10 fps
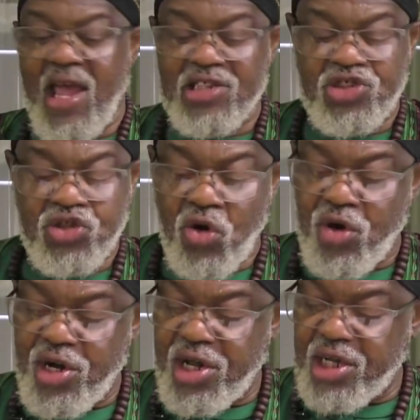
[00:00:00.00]
And
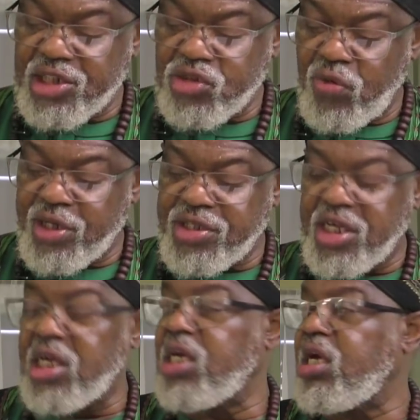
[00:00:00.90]
so it is with
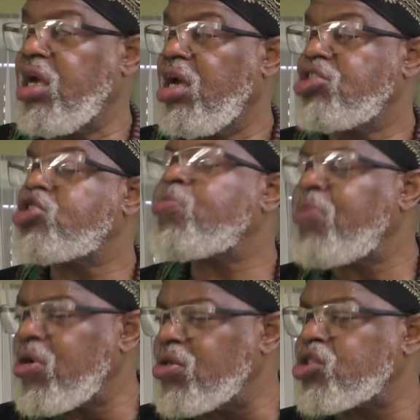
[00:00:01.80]
the
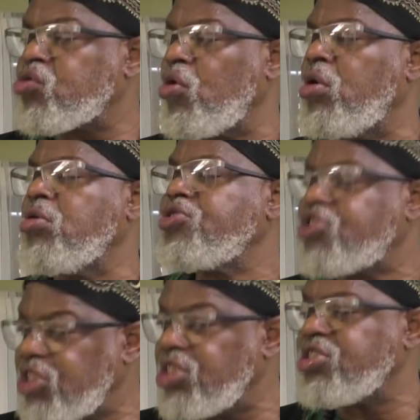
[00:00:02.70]
spiritual
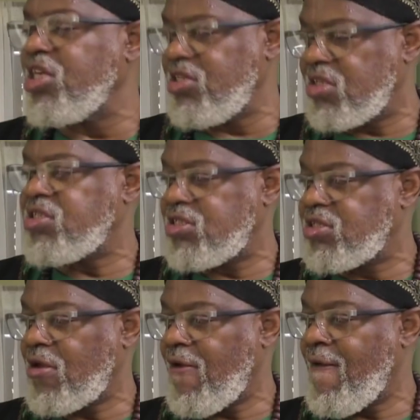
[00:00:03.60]

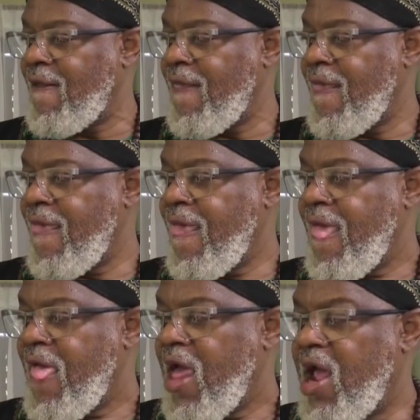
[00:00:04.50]
seasons.
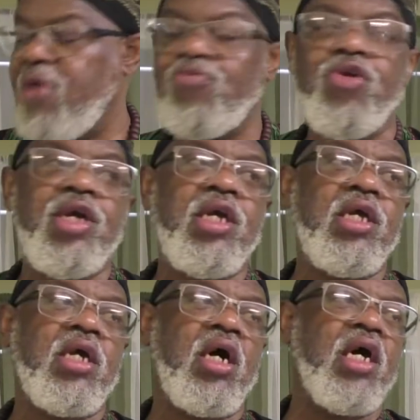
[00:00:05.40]
And
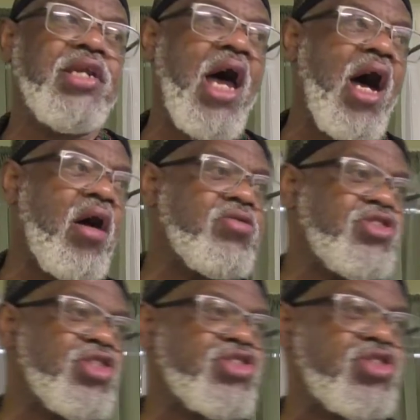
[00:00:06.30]
we are now
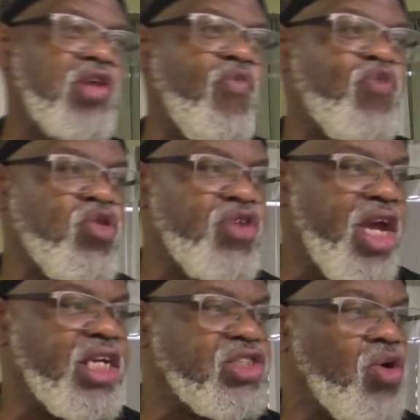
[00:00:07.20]
just a few
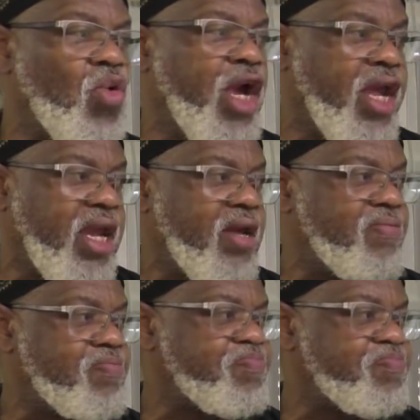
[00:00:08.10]
days away